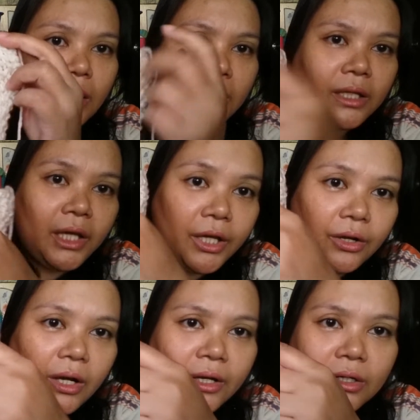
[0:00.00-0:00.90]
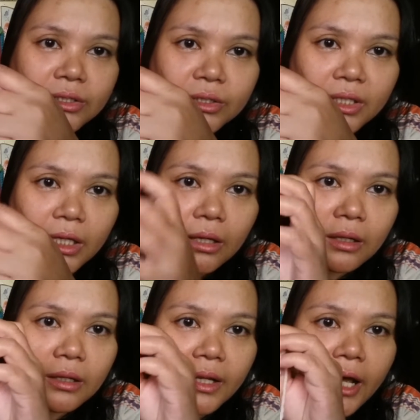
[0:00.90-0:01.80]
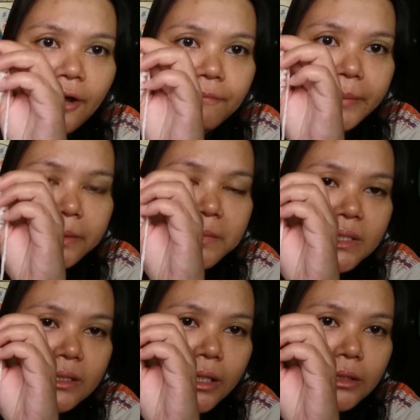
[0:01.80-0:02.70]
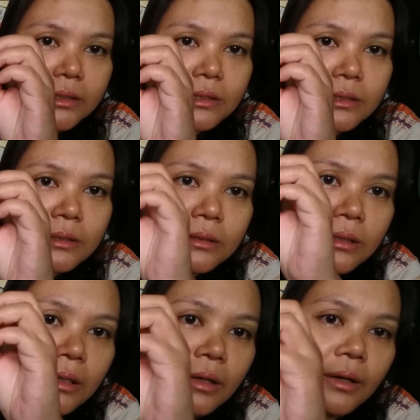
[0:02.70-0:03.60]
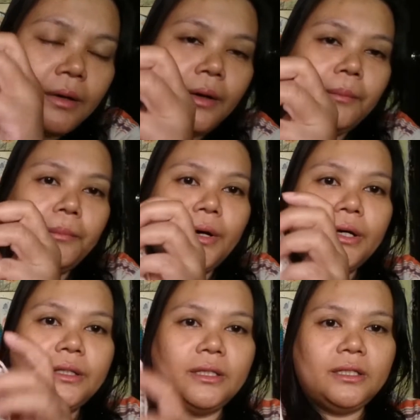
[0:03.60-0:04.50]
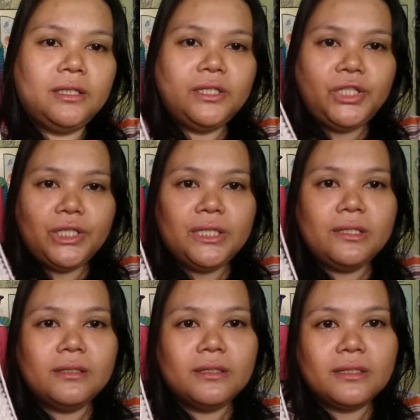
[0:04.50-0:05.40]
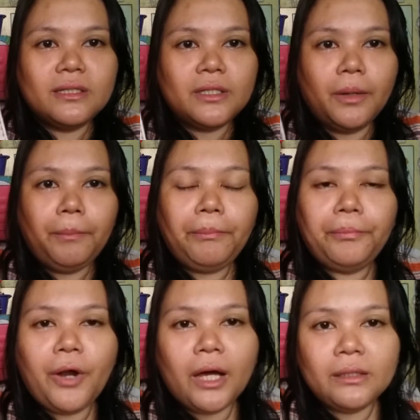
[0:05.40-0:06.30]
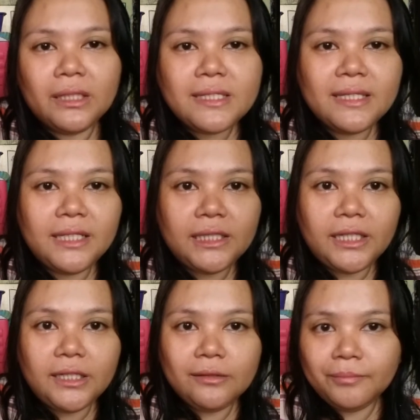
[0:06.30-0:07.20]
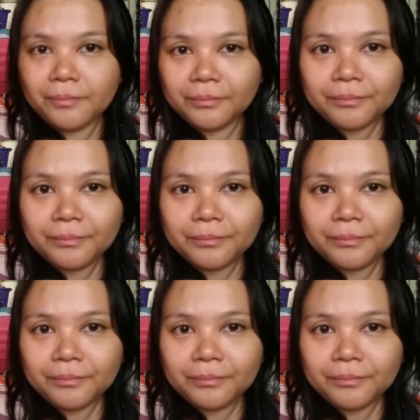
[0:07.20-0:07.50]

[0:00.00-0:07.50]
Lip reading: And here I also think that I have made mistakes. But it is just some practice knitting.